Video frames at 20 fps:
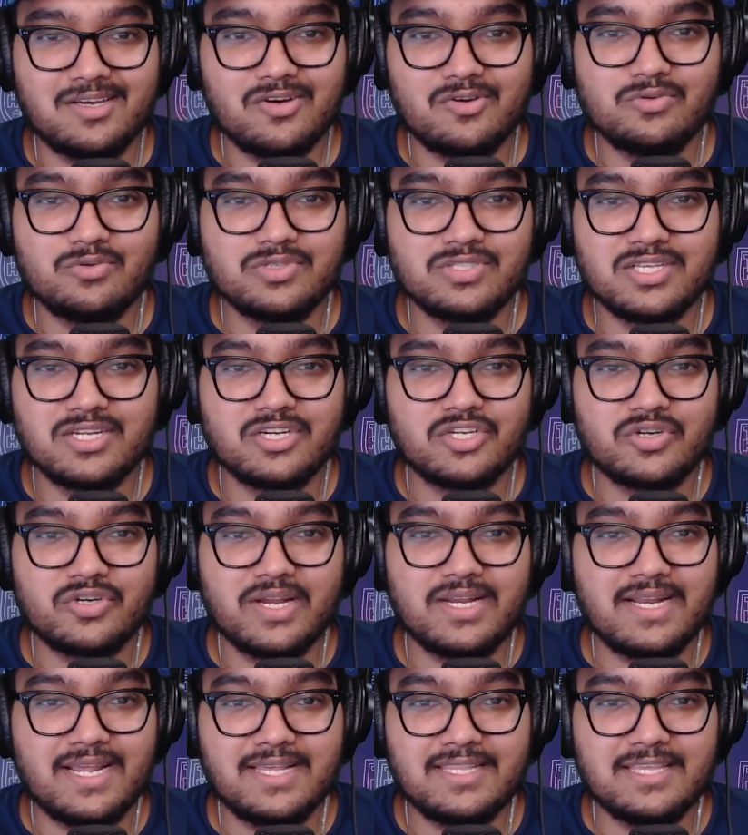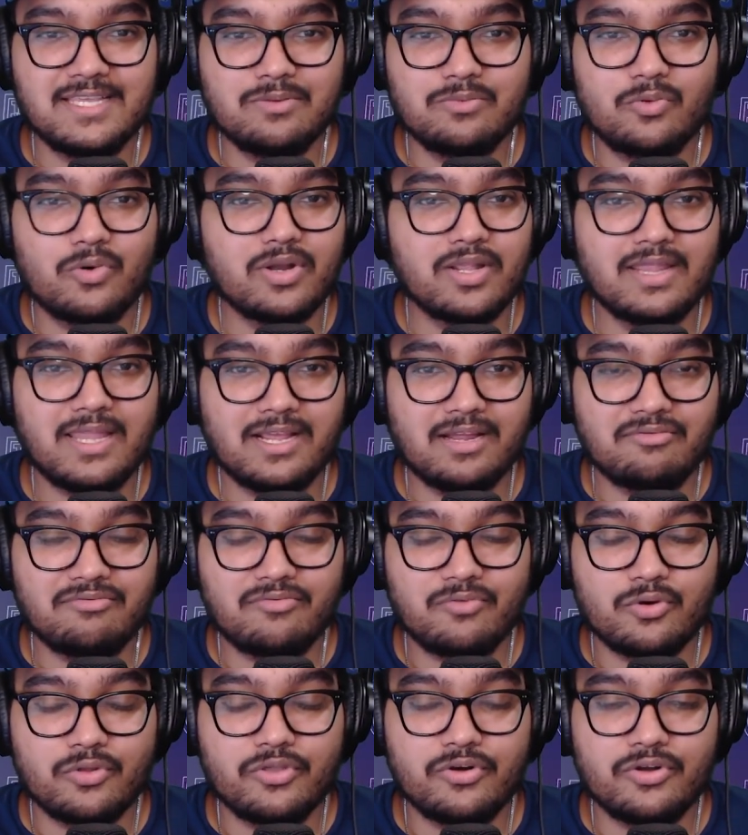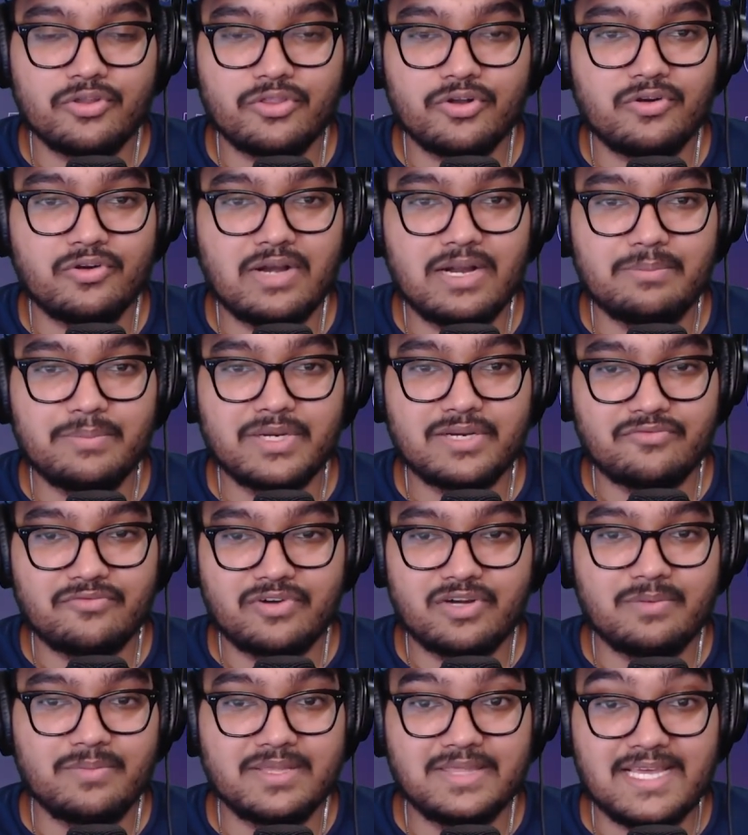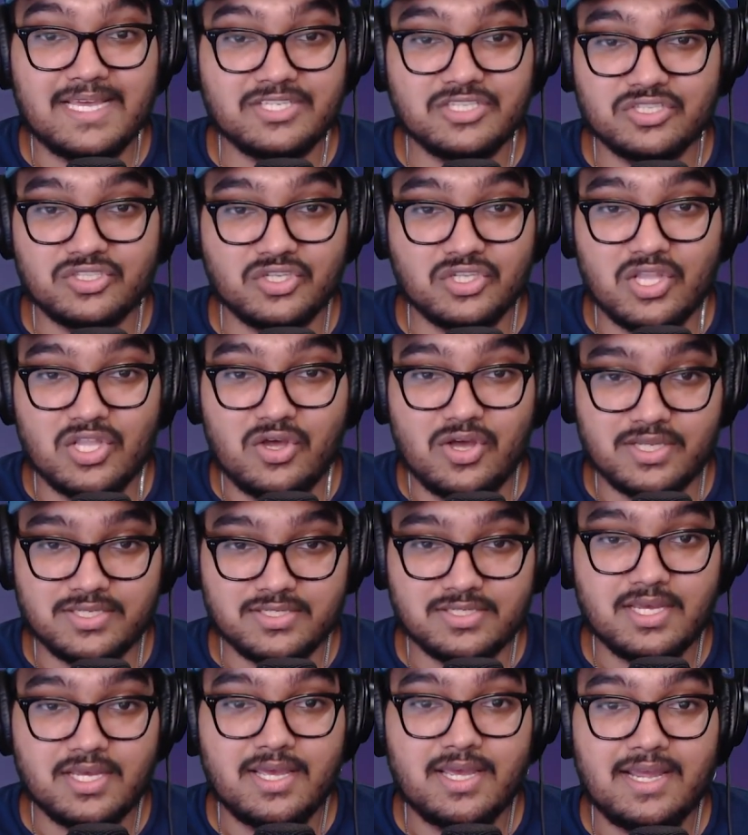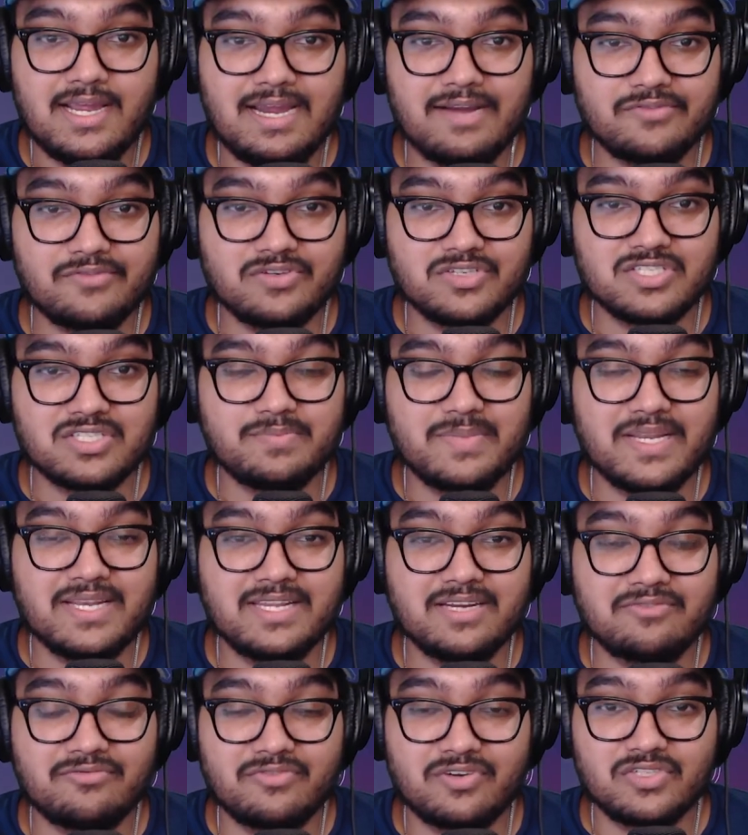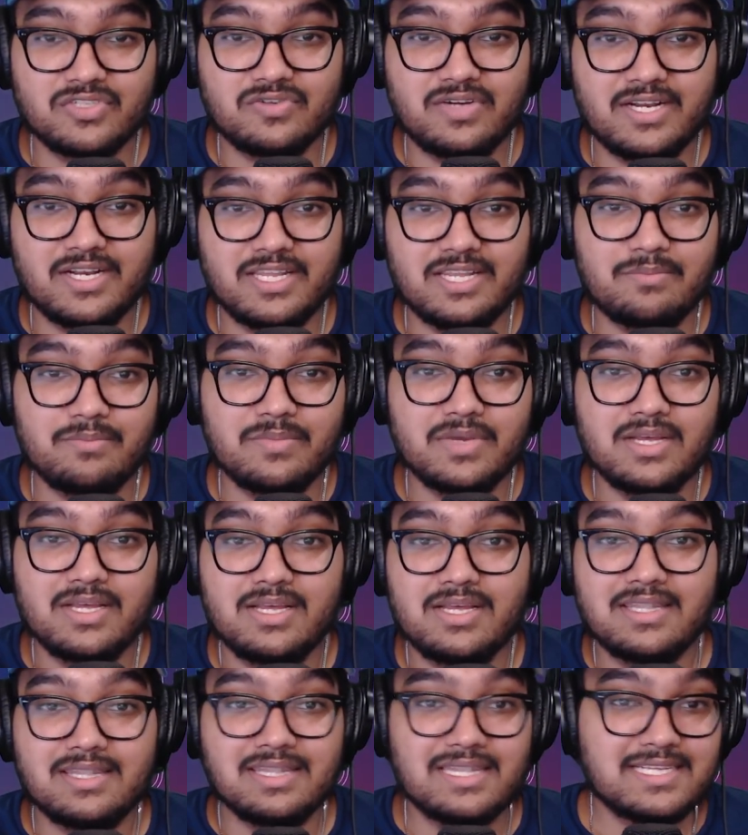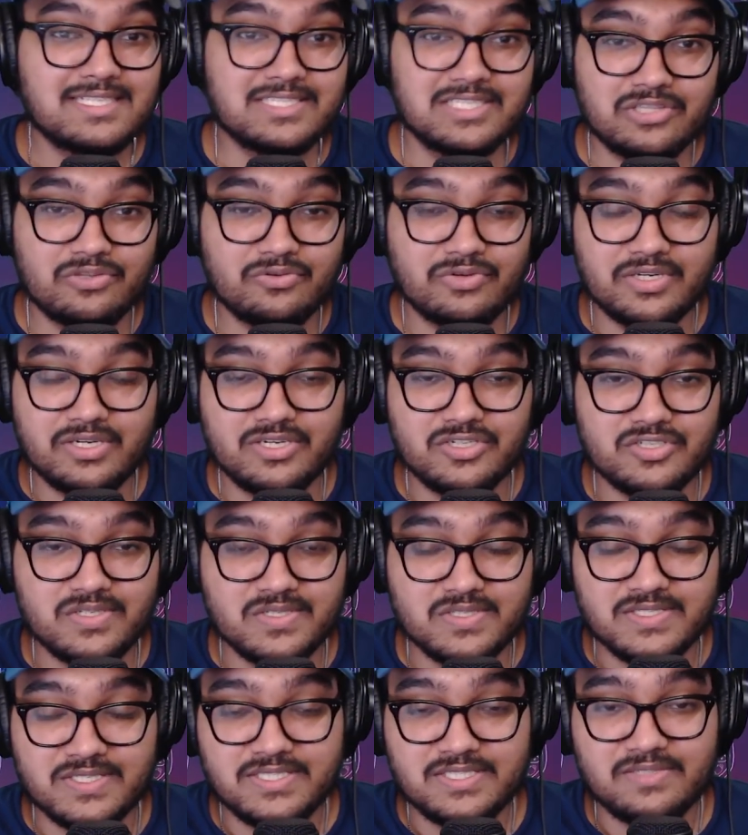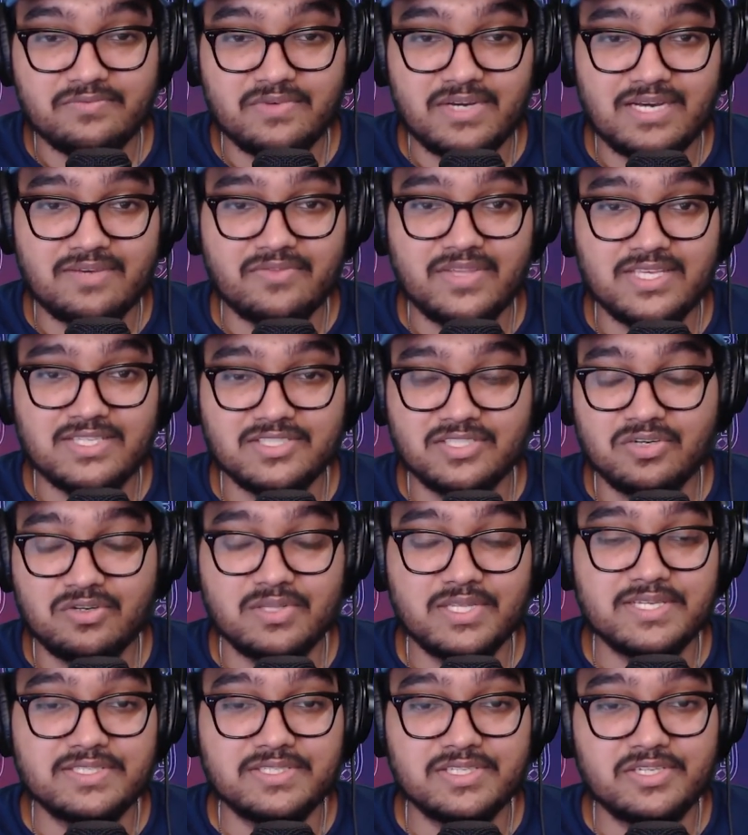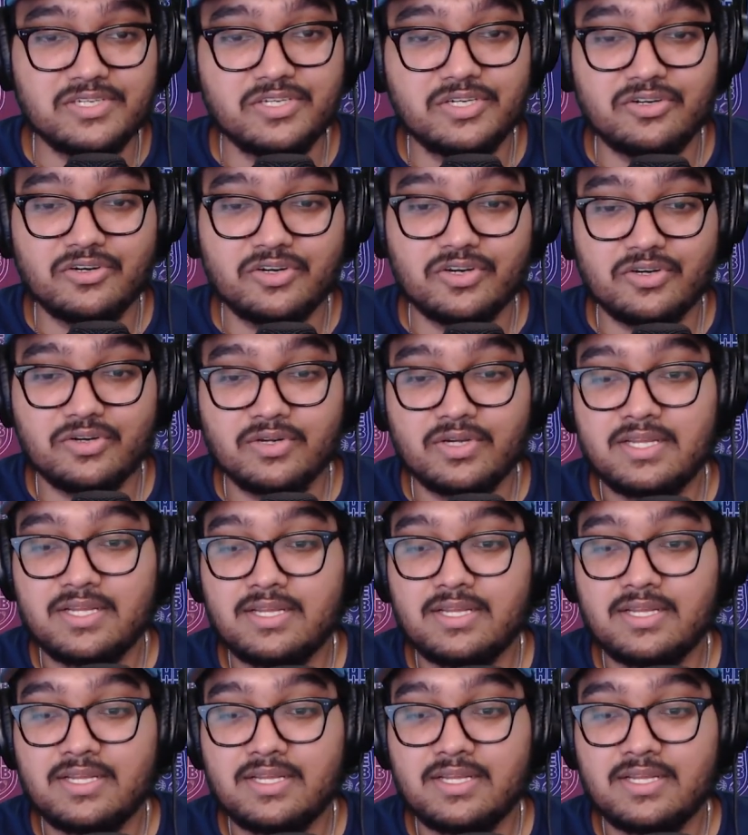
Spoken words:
who's going to trade anything more than like a fourth or a third round pick for him? And that's just a loss after just spending a first round on him less than 365 days ago, less than a year ago.